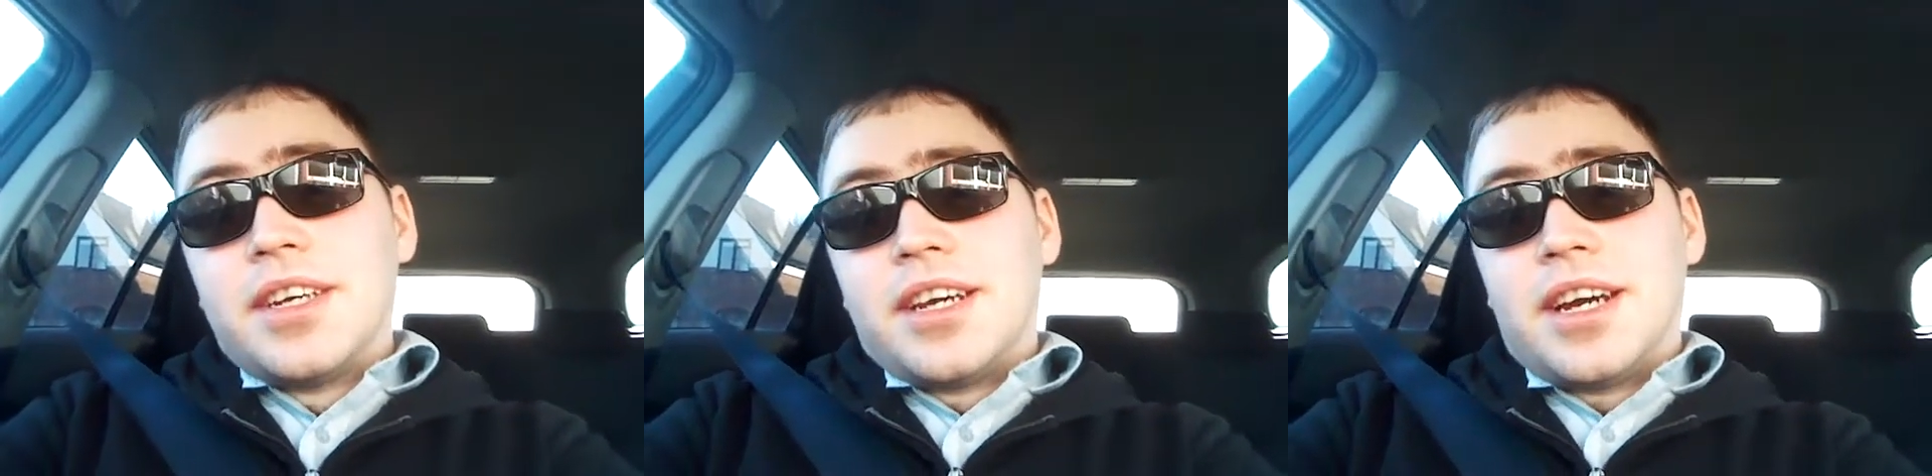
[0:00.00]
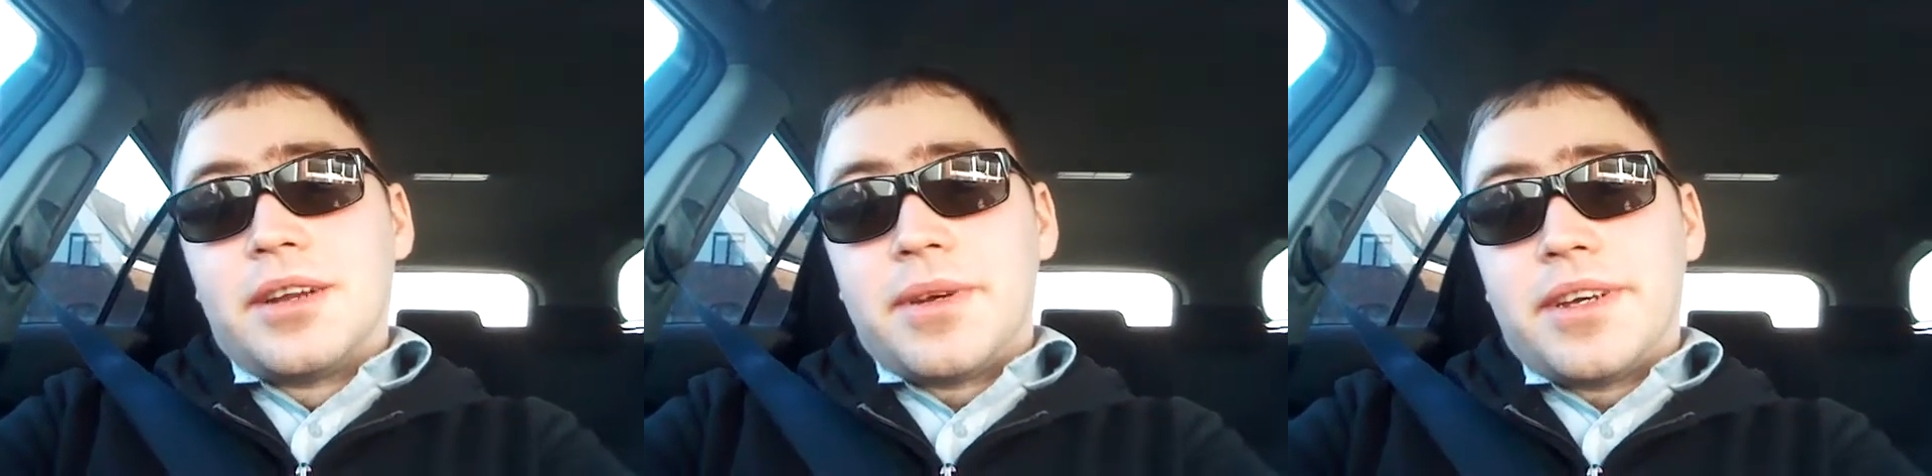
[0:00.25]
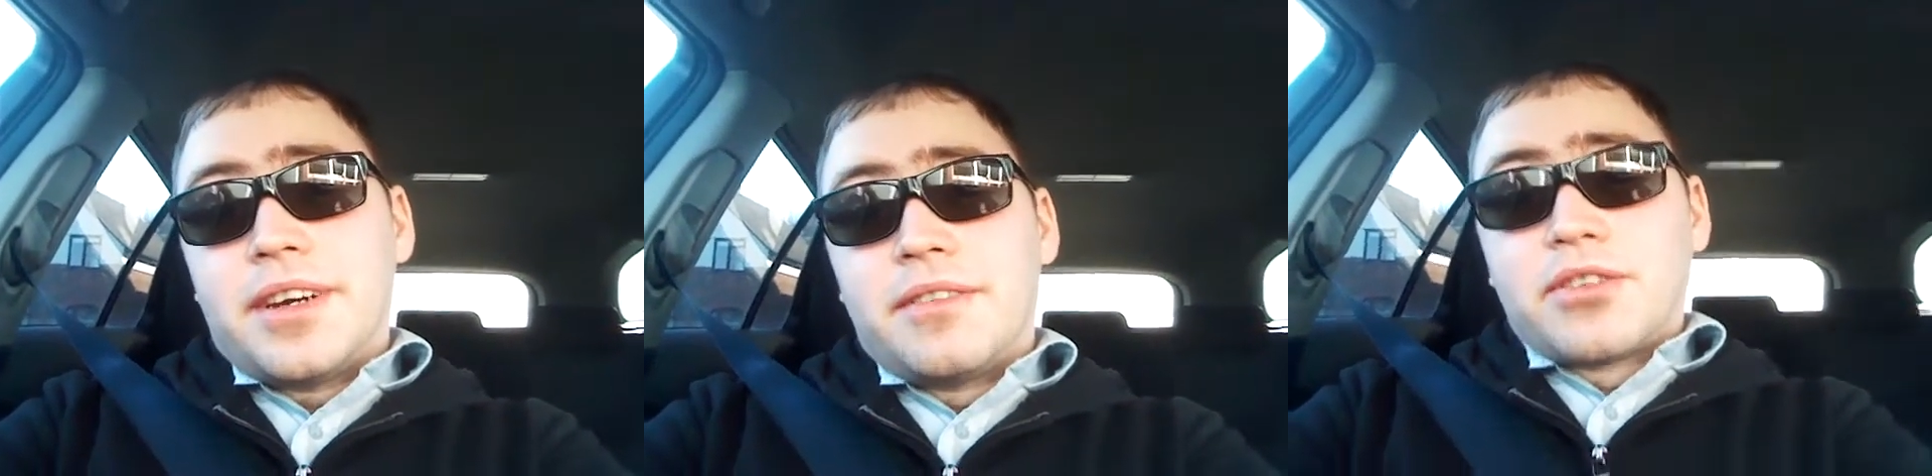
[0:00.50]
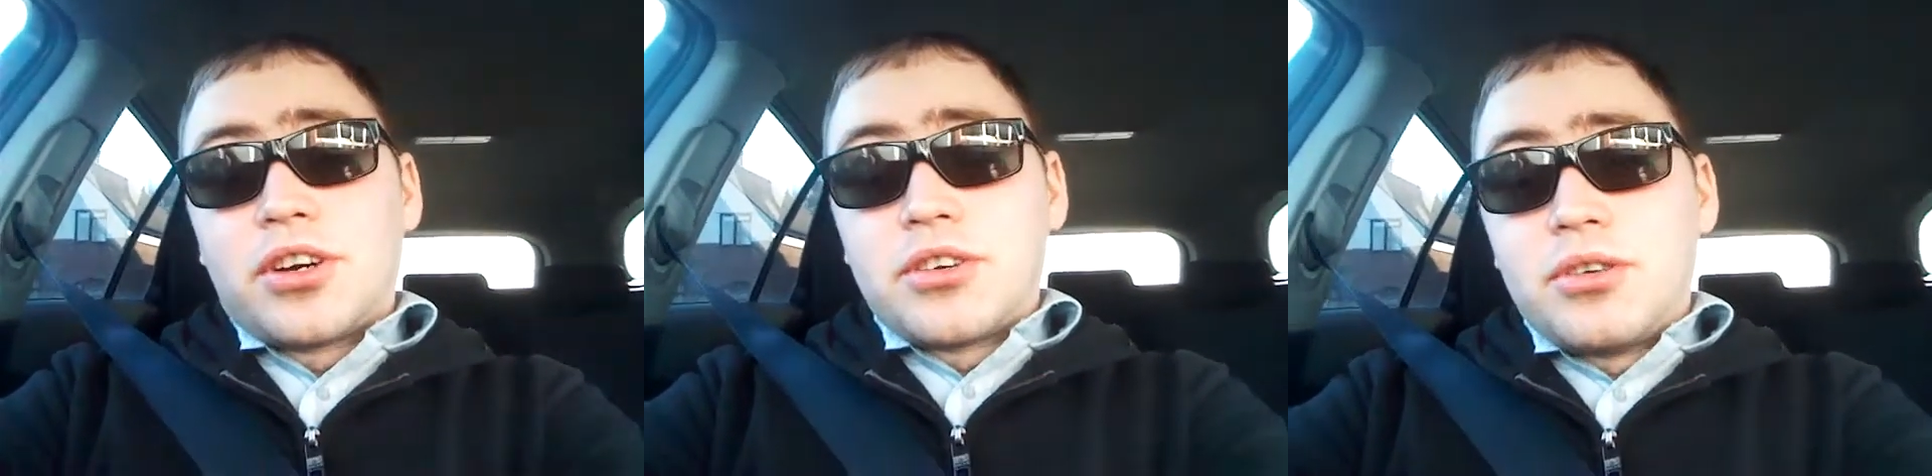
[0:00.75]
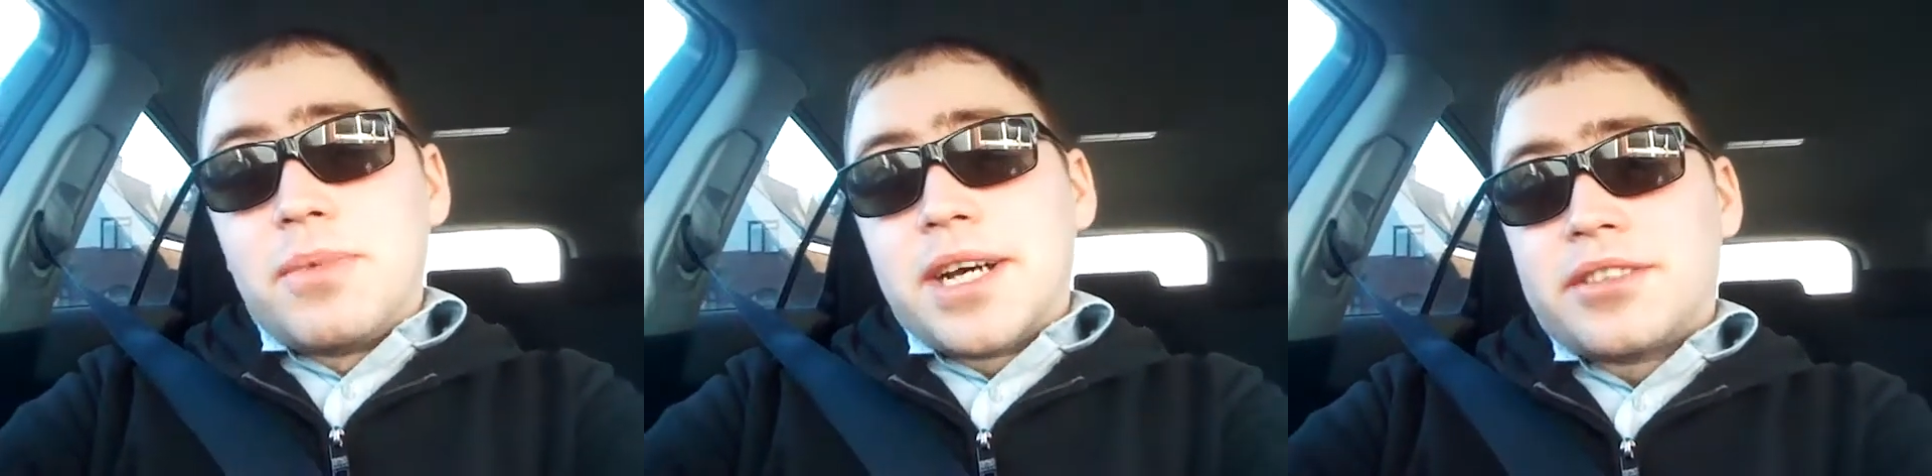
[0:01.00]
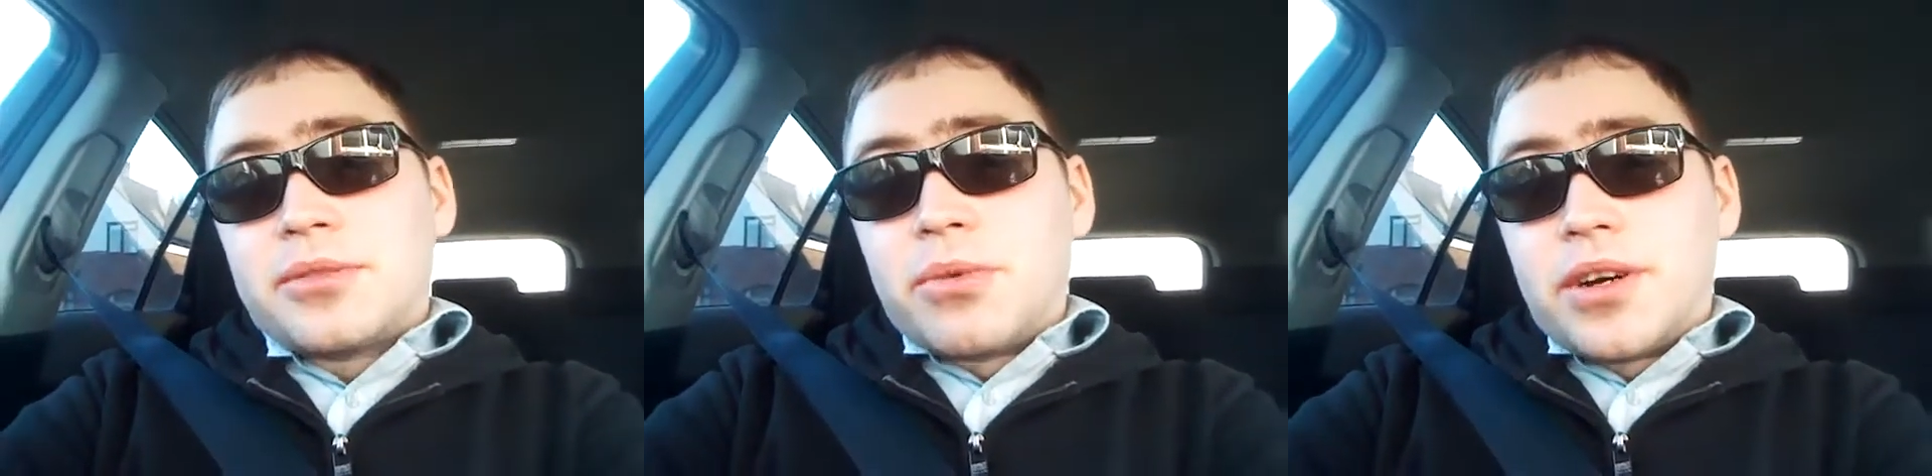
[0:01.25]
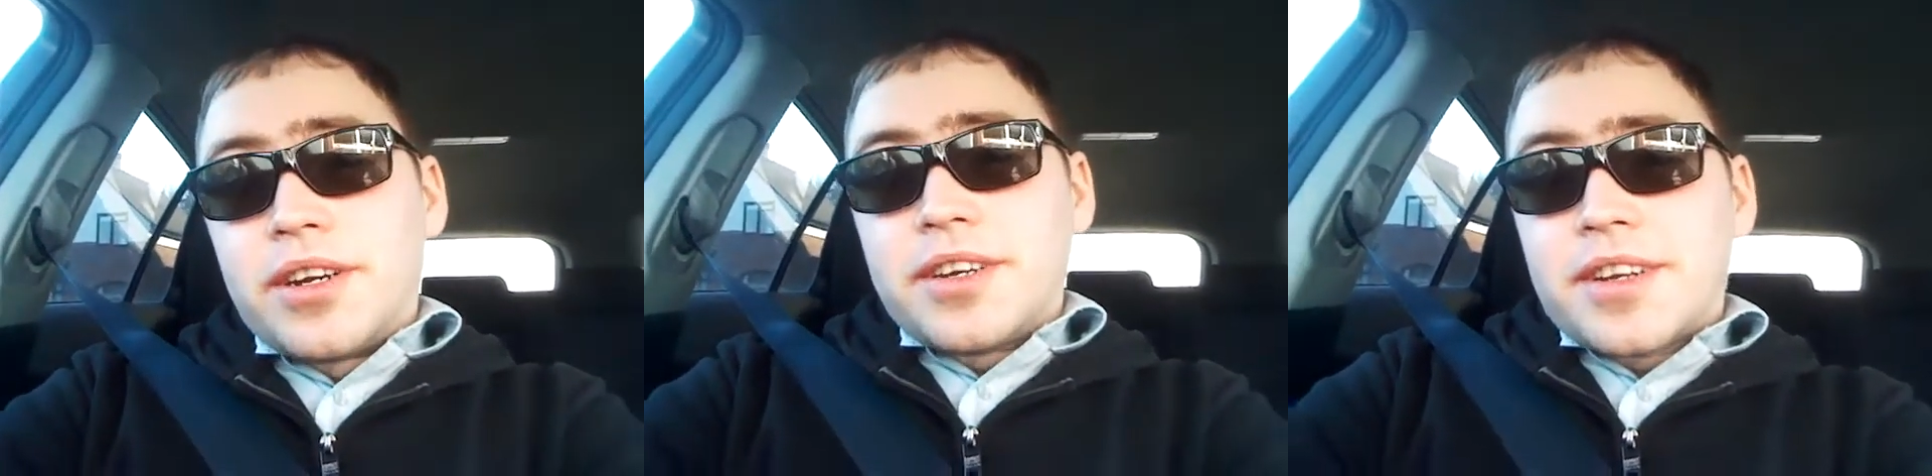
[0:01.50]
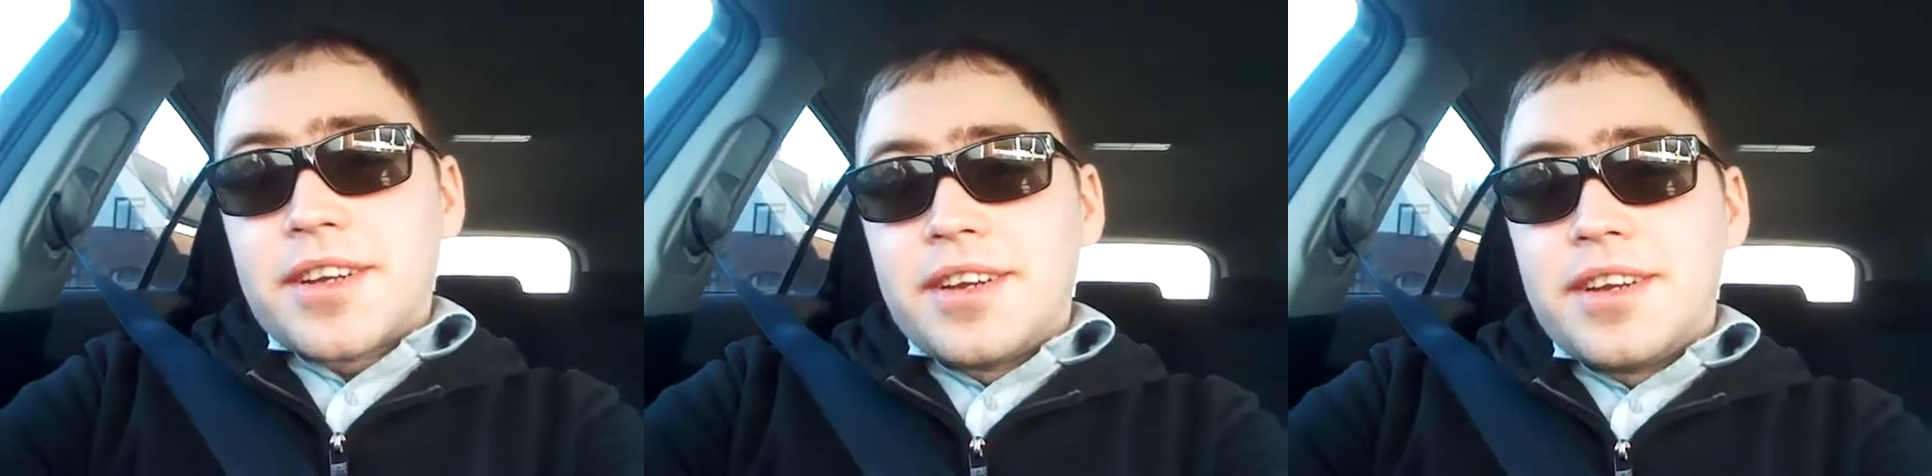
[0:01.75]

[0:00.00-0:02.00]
Anyway, I've got to go back to work.